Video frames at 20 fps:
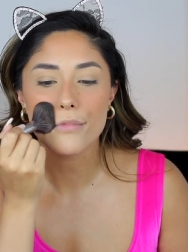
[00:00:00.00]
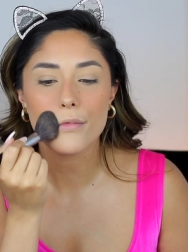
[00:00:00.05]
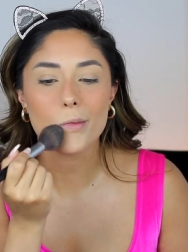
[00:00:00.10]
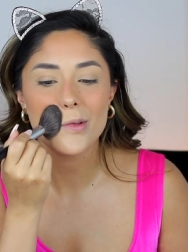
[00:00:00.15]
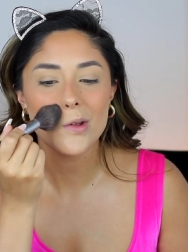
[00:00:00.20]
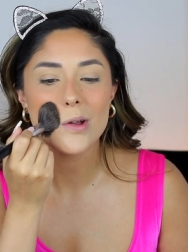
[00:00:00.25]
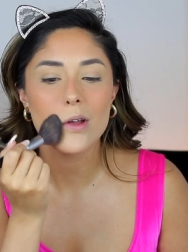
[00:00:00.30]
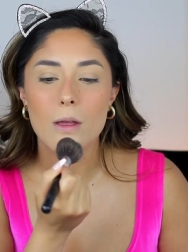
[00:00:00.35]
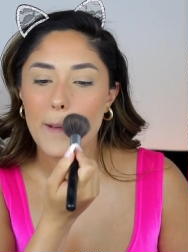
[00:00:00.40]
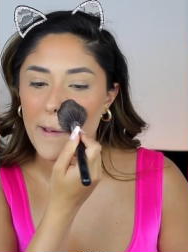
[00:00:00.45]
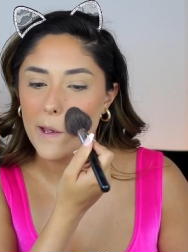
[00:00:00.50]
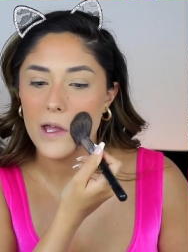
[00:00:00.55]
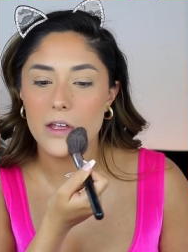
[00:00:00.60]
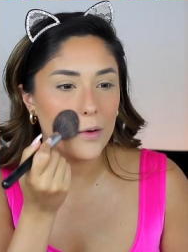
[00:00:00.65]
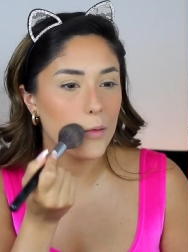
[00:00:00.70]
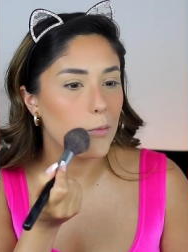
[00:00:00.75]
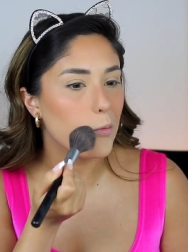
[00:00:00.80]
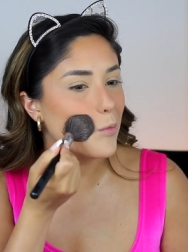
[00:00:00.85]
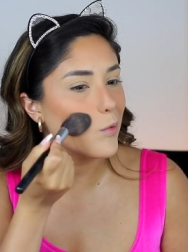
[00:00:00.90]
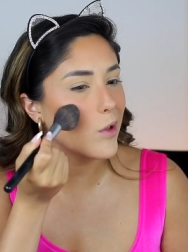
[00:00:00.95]
And over
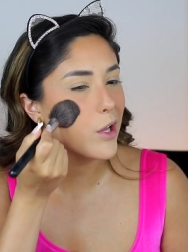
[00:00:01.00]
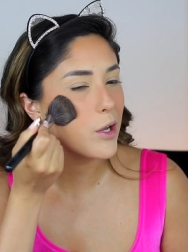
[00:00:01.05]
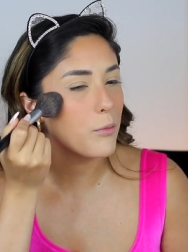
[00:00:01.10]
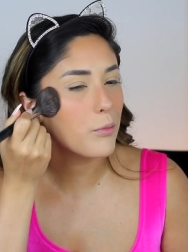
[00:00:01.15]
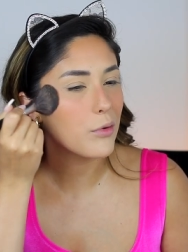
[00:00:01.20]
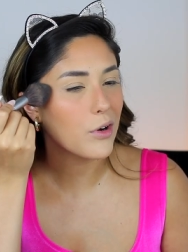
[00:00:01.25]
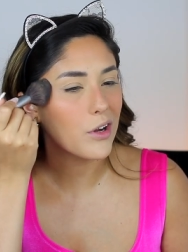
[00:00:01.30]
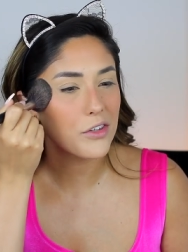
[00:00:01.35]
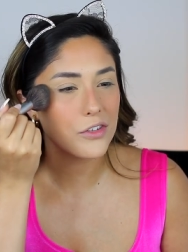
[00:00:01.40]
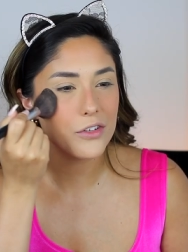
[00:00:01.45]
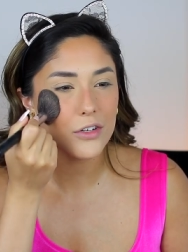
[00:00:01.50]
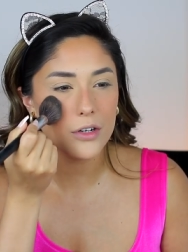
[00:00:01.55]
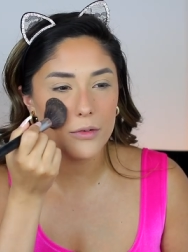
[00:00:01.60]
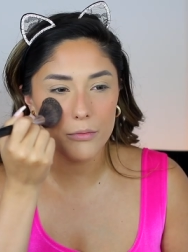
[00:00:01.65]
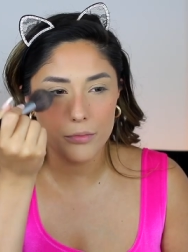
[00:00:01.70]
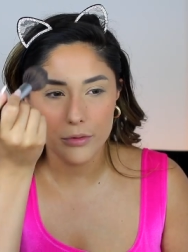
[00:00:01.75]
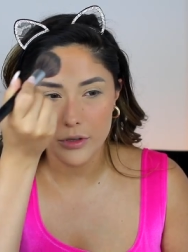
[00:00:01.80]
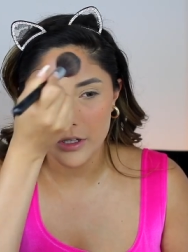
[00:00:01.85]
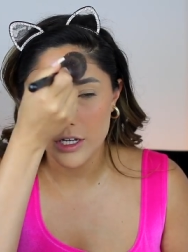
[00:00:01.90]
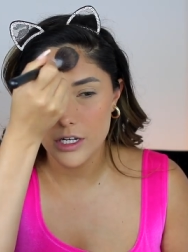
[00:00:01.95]
the like bronzer
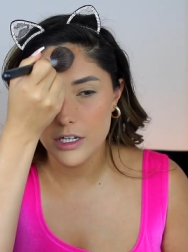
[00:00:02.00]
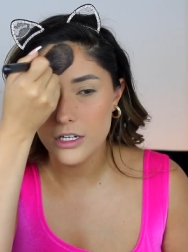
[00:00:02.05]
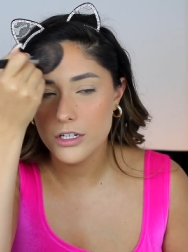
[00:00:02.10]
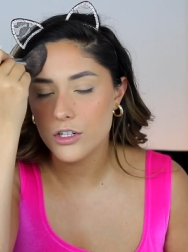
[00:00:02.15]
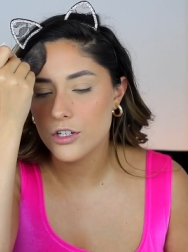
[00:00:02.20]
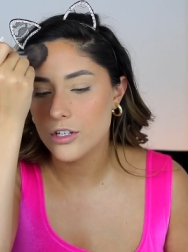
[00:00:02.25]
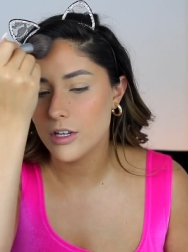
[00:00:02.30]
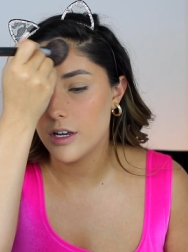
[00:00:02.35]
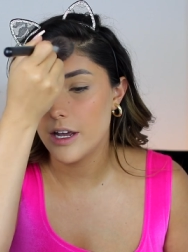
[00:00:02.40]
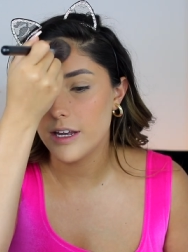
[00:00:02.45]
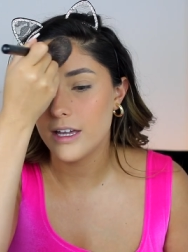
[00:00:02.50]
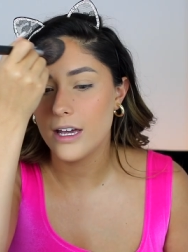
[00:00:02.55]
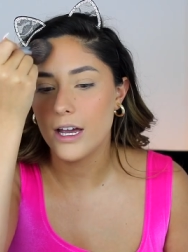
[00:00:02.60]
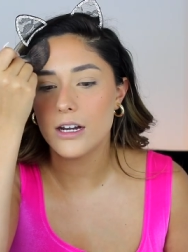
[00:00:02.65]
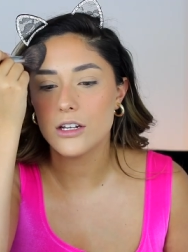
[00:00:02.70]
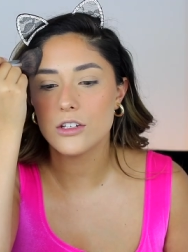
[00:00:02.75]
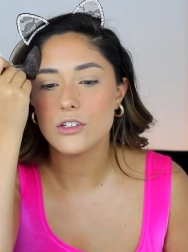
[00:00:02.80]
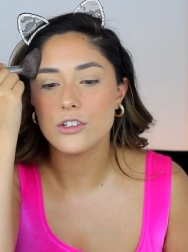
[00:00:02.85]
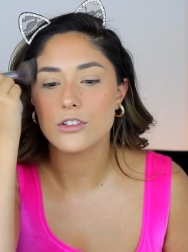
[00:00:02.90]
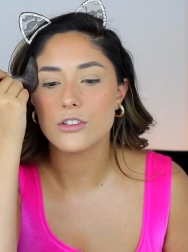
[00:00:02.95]
and blush, I
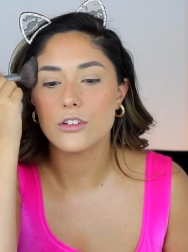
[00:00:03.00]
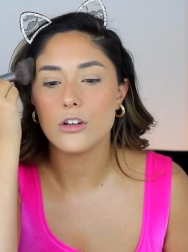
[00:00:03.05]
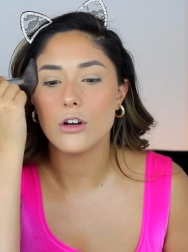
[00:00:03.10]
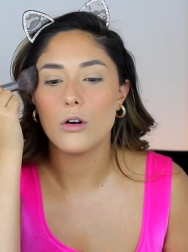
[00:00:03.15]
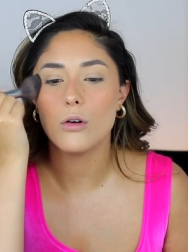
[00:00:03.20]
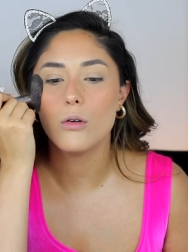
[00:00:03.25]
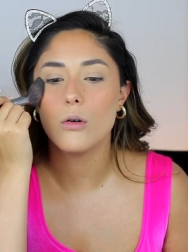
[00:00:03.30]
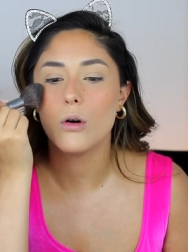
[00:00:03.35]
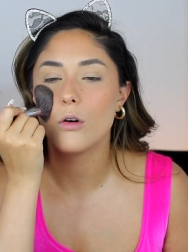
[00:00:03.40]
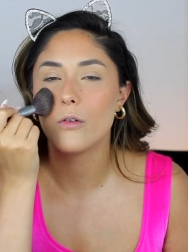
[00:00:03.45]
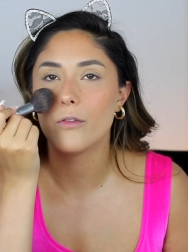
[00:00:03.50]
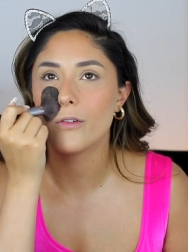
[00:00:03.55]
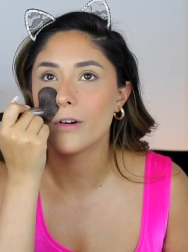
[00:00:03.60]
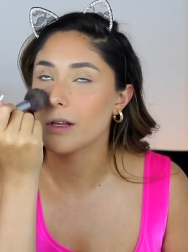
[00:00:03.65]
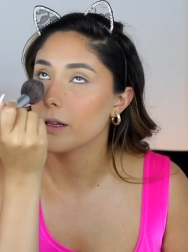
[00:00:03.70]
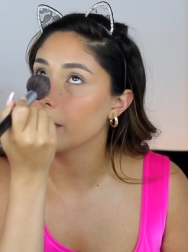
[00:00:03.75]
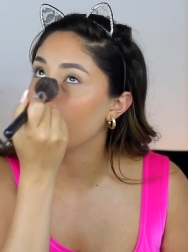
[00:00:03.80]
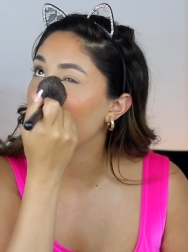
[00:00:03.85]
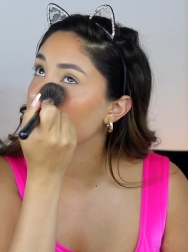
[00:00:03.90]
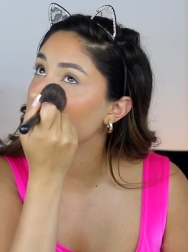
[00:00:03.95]
kind of just go over
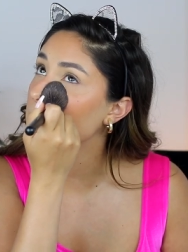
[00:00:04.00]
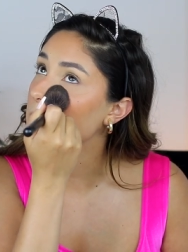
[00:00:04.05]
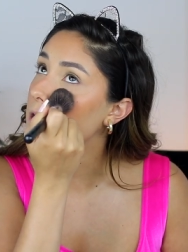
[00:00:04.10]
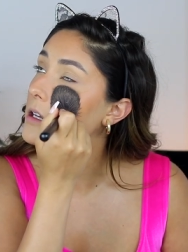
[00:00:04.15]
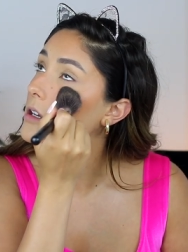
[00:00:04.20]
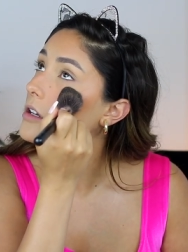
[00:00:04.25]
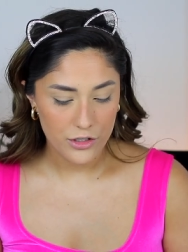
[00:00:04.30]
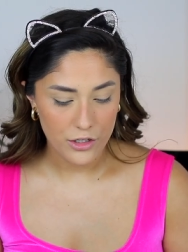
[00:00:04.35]
it lightly.